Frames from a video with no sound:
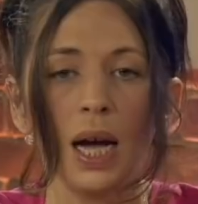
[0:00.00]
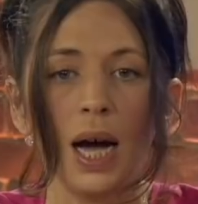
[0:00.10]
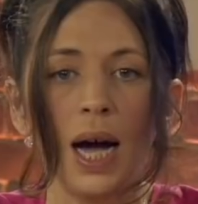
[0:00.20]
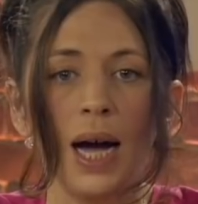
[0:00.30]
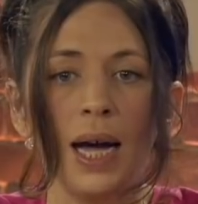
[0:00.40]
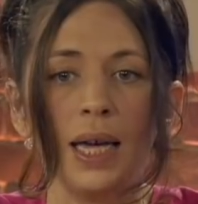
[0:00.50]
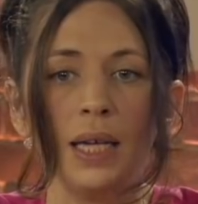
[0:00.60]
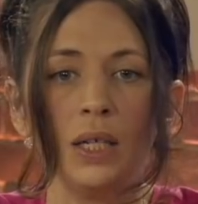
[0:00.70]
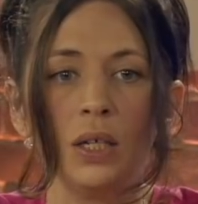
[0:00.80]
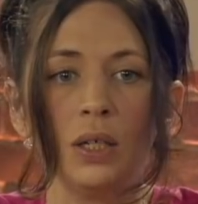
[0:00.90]

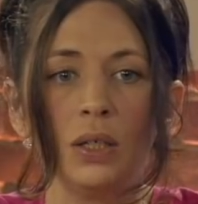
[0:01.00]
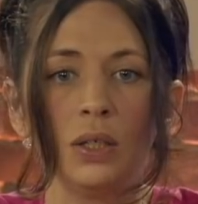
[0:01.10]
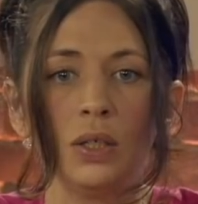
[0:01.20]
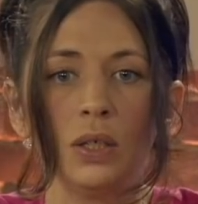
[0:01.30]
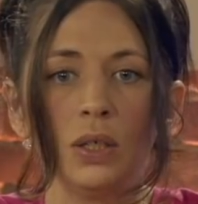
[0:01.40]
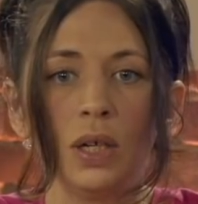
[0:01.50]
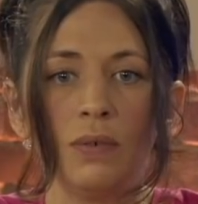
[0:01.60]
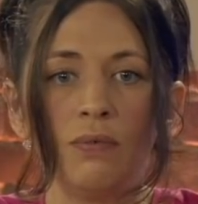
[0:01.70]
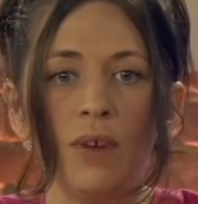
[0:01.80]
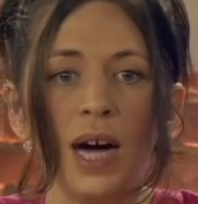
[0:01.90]
I
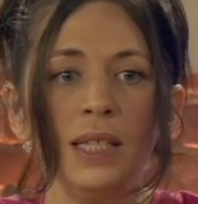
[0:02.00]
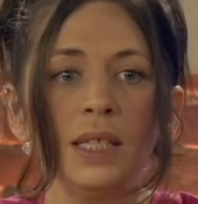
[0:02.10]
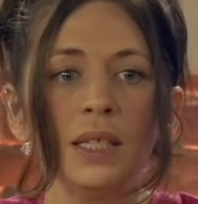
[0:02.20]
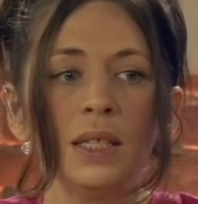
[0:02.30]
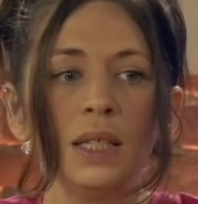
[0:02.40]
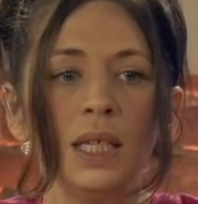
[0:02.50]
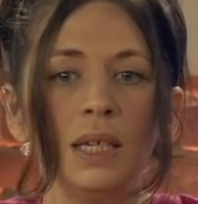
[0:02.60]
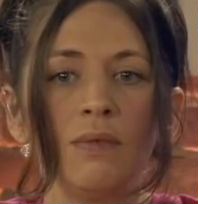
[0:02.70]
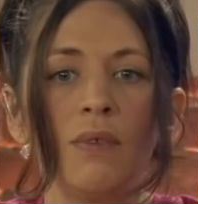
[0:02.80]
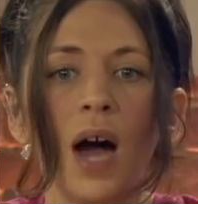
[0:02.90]
find
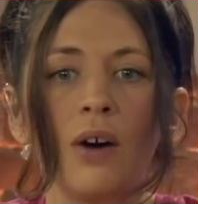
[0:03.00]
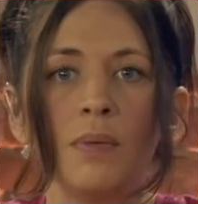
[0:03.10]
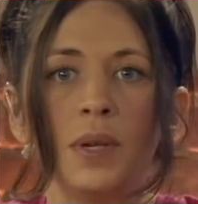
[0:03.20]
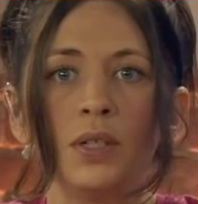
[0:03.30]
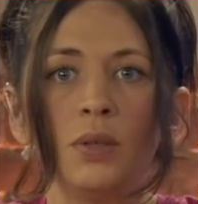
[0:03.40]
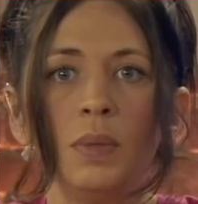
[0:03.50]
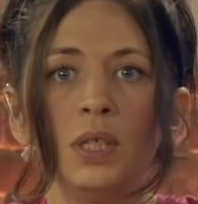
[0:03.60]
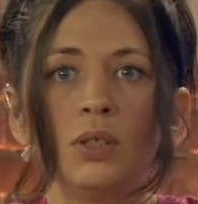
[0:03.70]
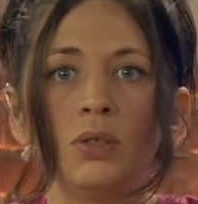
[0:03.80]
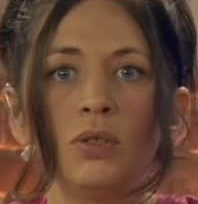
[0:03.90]
the environment to
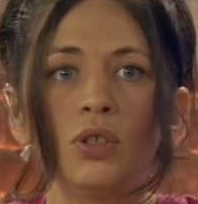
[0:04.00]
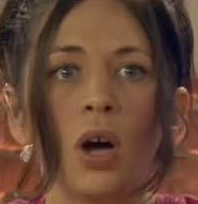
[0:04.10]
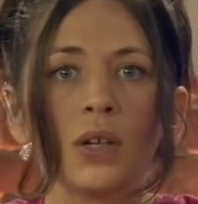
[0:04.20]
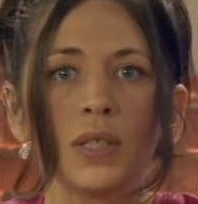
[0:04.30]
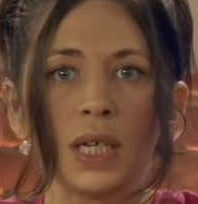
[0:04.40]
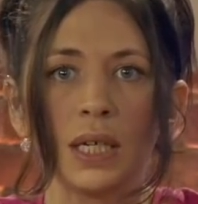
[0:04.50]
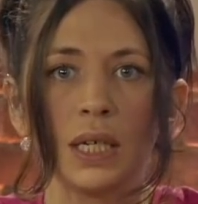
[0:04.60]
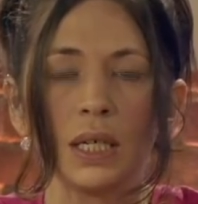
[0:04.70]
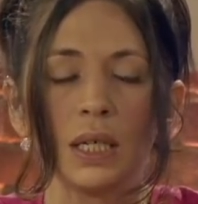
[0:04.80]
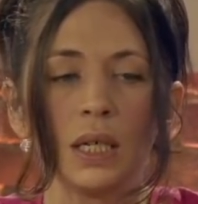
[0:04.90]
be
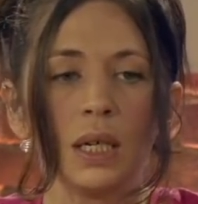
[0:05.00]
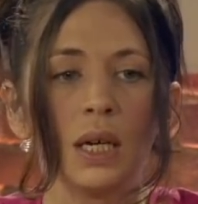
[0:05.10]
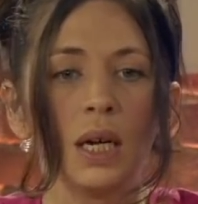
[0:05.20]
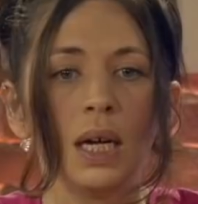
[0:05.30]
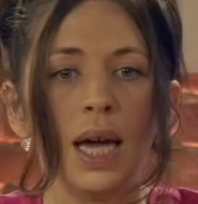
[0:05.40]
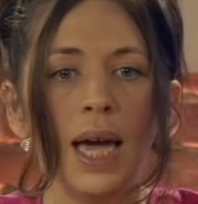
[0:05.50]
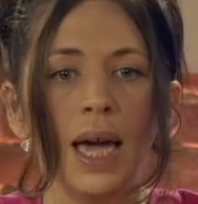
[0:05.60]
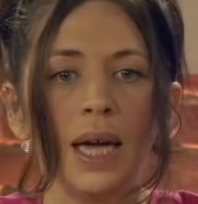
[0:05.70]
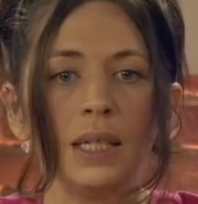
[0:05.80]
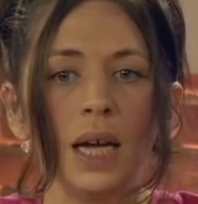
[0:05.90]
toxic.
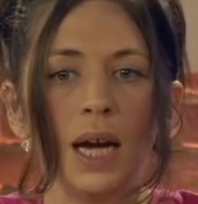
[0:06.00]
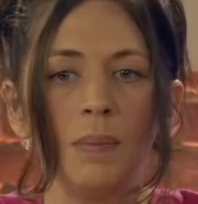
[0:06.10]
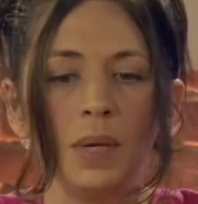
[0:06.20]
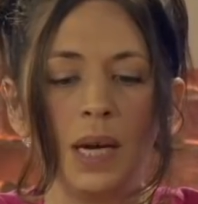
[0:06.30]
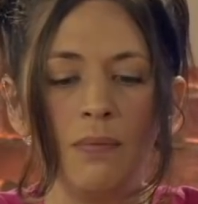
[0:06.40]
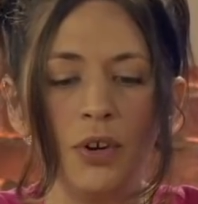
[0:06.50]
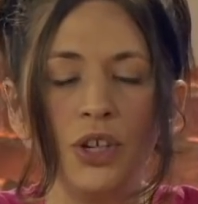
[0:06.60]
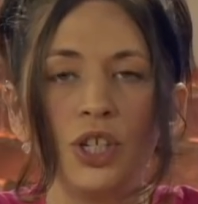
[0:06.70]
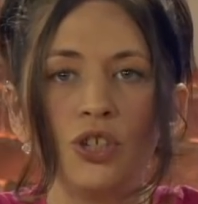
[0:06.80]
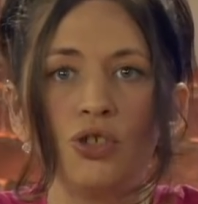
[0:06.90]
And I become
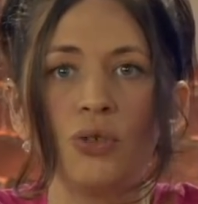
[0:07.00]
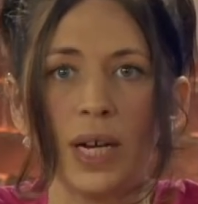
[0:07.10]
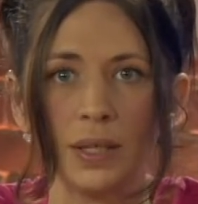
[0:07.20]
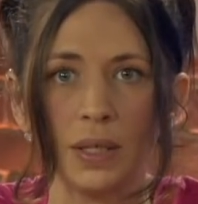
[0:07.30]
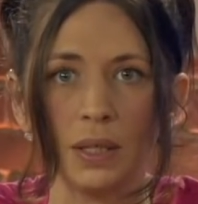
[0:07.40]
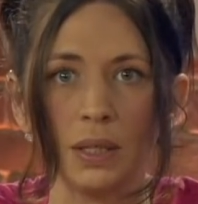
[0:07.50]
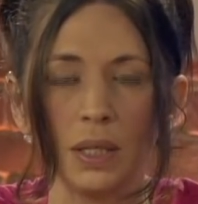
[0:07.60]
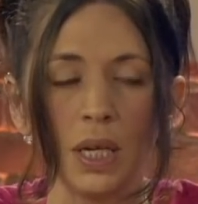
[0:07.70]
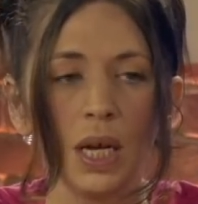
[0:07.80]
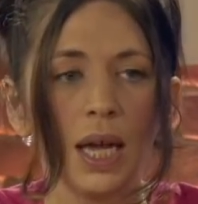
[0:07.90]
very distressed
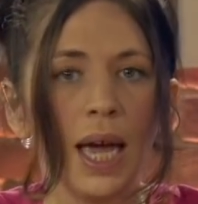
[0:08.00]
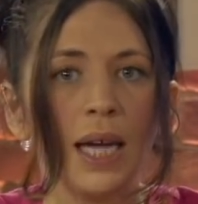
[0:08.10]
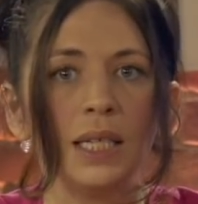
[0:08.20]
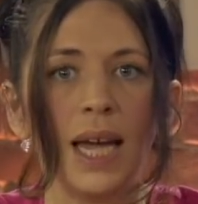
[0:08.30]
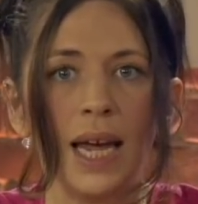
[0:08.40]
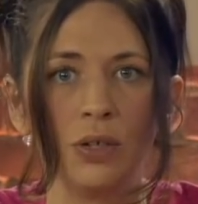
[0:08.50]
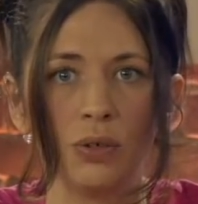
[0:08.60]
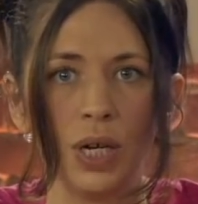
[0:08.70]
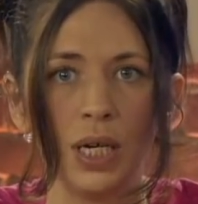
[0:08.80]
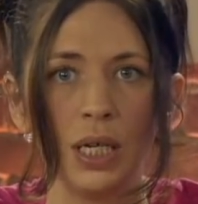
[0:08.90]
and
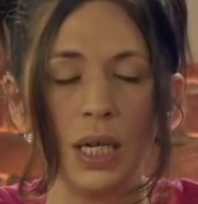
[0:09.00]
angry